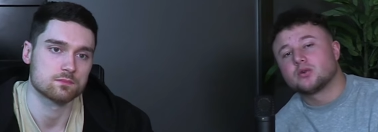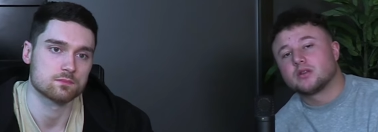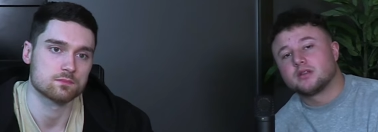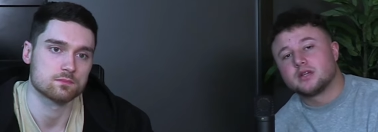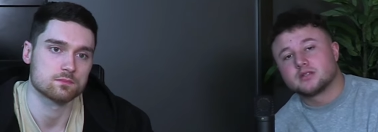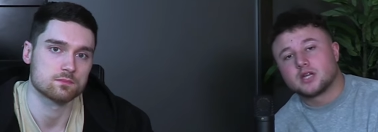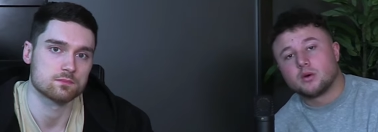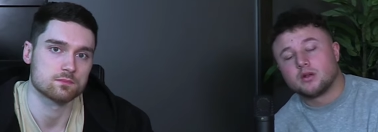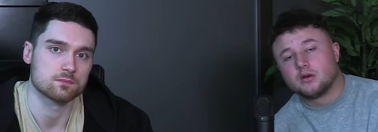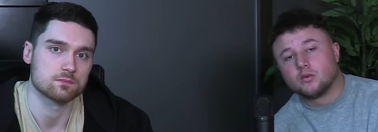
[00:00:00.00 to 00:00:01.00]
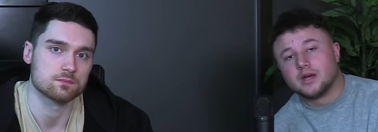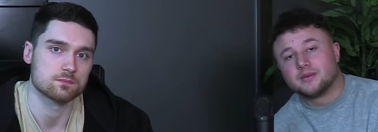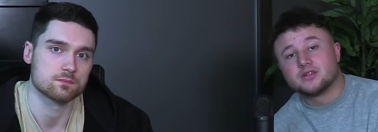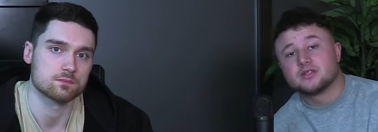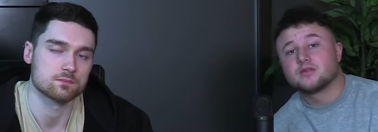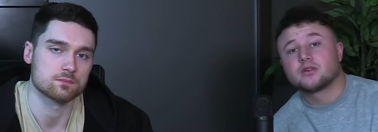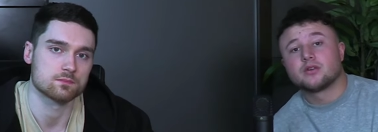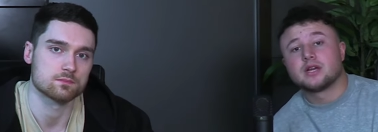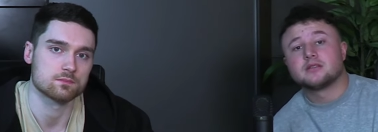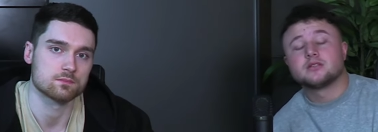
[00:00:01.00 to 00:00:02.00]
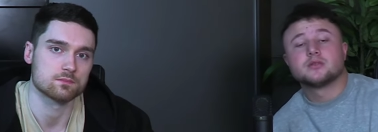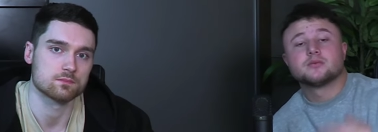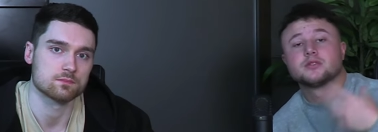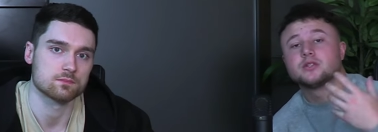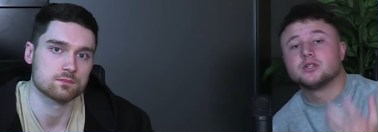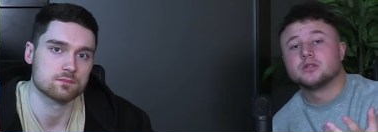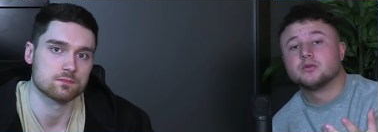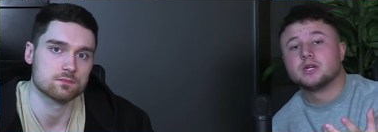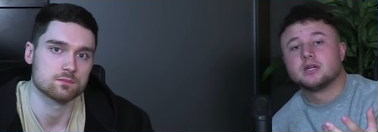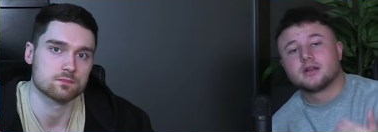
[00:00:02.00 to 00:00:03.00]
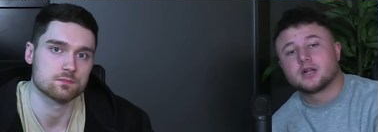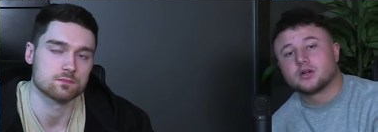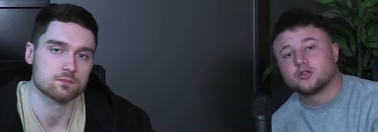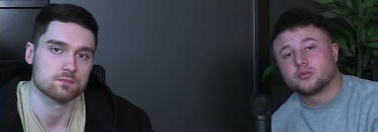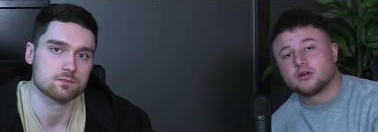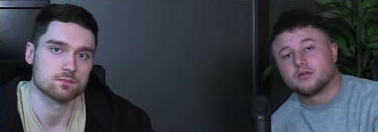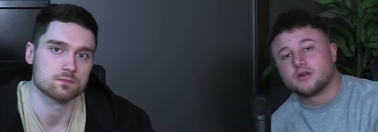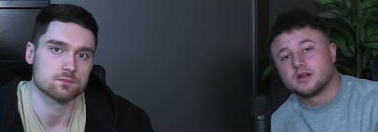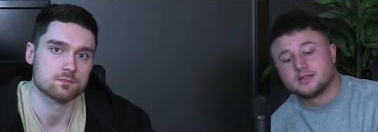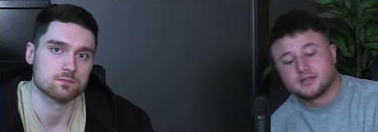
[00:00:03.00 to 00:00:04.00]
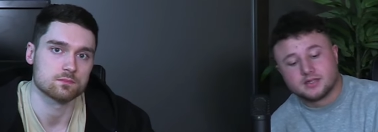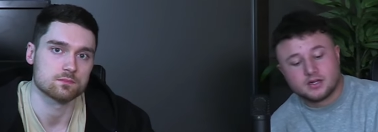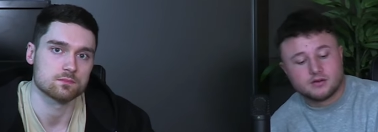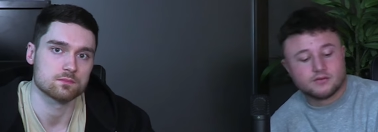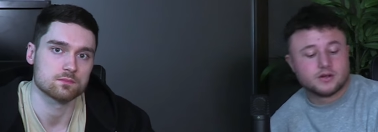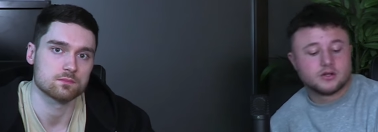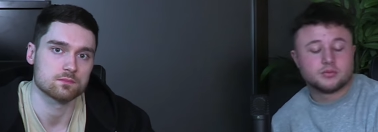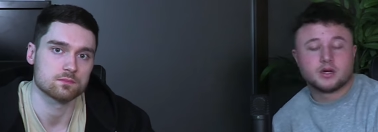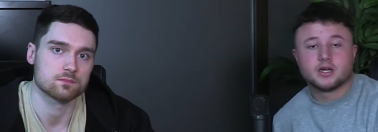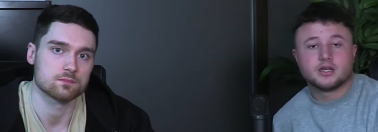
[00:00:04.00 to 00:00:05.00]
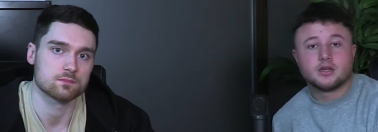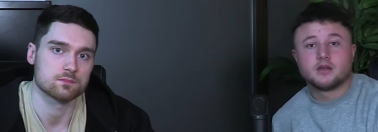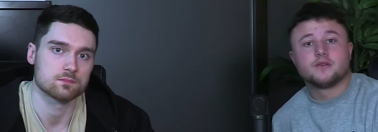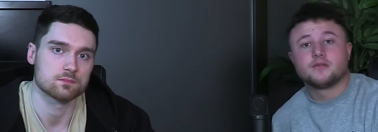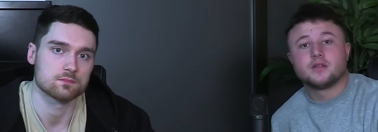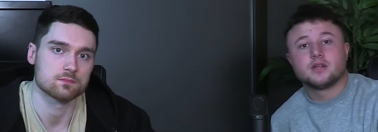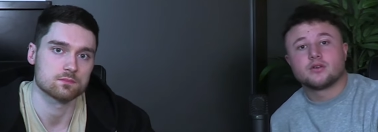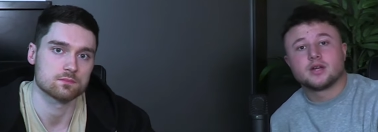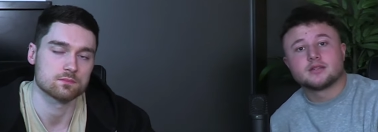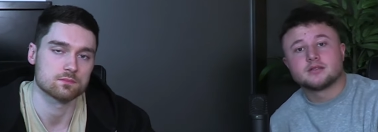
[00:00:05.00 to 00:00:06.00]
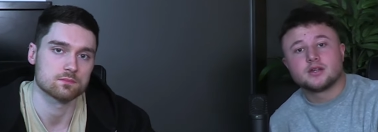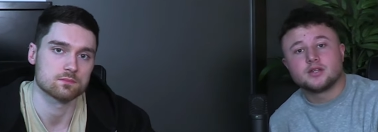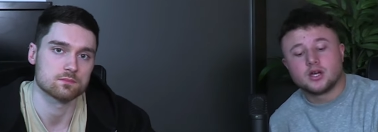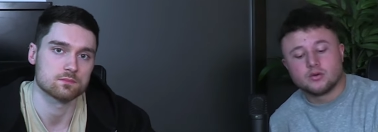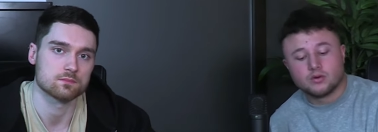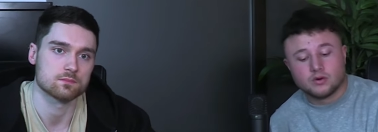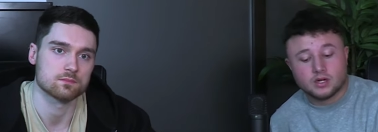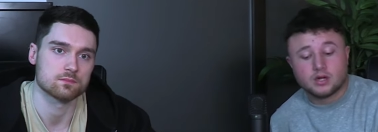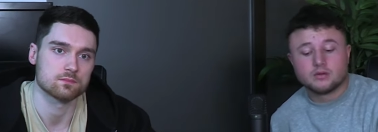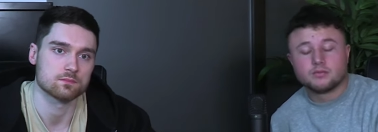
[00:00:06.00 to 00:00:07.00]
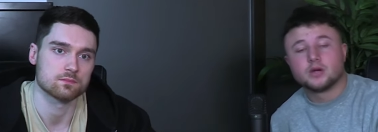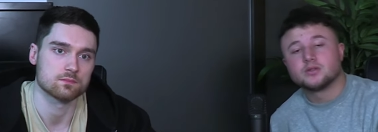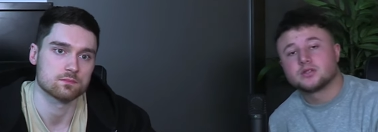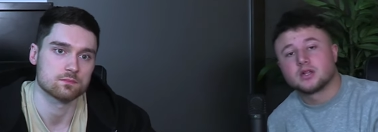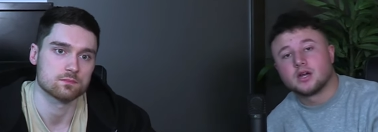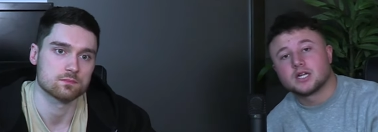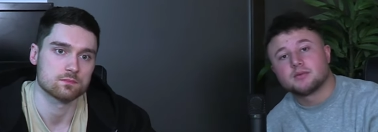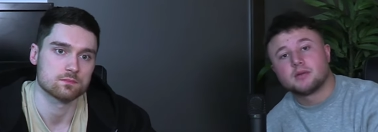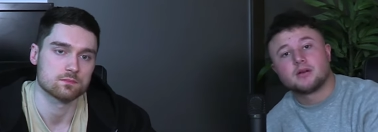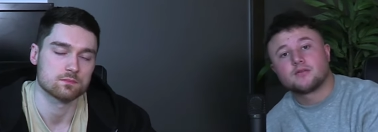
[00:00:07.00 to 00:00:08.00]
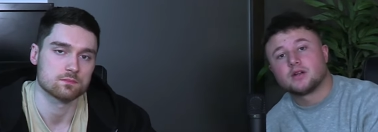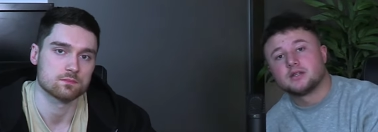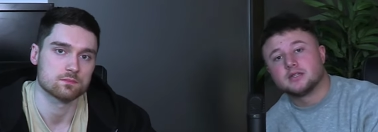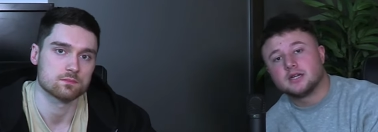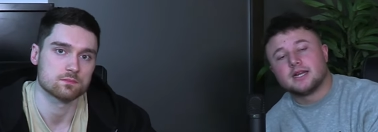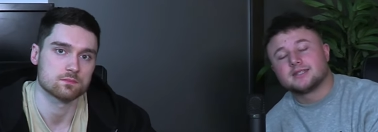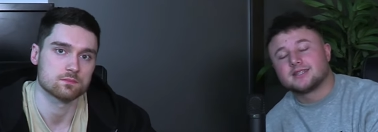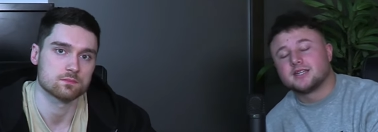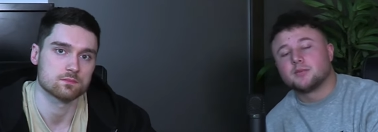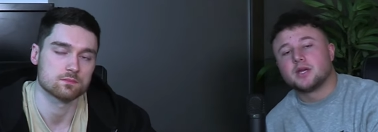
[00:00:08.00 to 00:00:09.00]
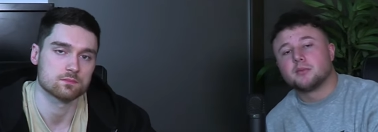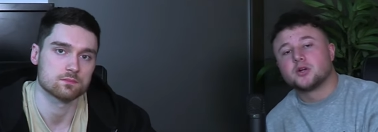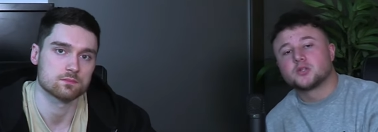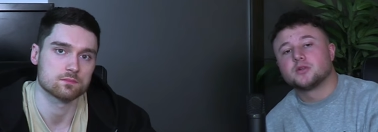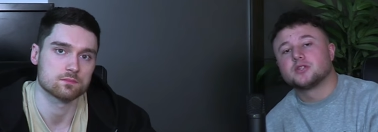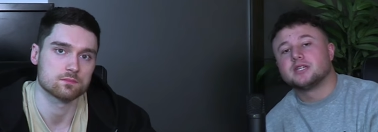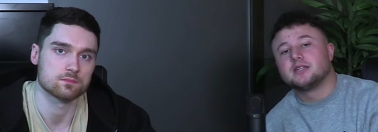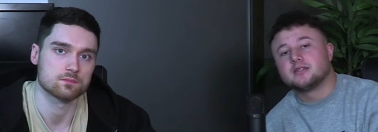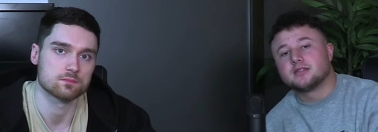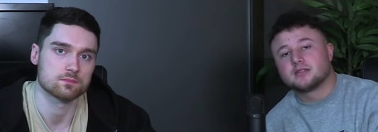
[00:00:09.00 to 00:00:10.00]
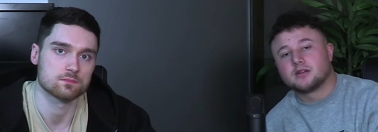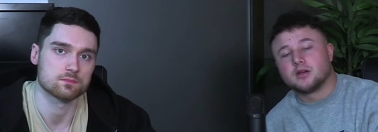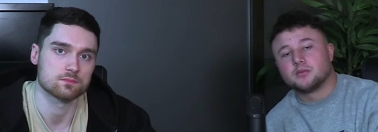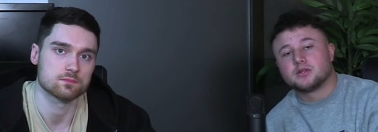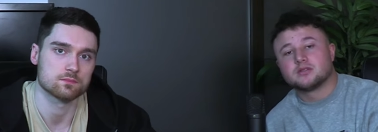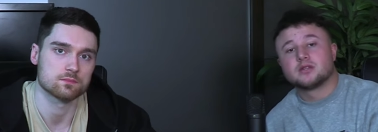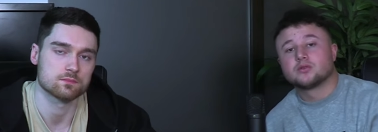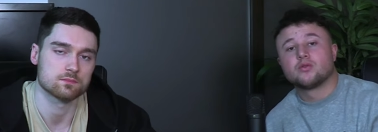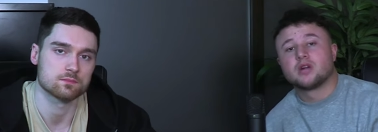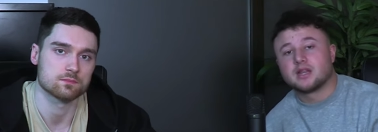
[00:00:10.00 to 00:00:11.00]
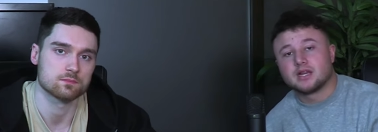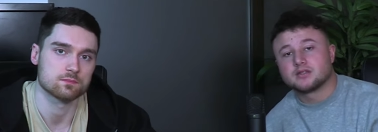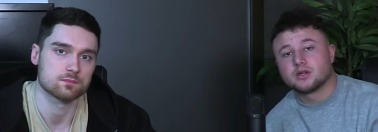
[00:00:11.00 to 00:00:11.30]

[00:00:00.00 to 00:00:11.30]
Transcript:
Speaker 1: sort of things go a long way because if a creator jumps to you, they click on your profile and see, oh, followed by 15 creators I know, or oh, posts are liked by my friend. It's going to be a much, much easier time because there's already that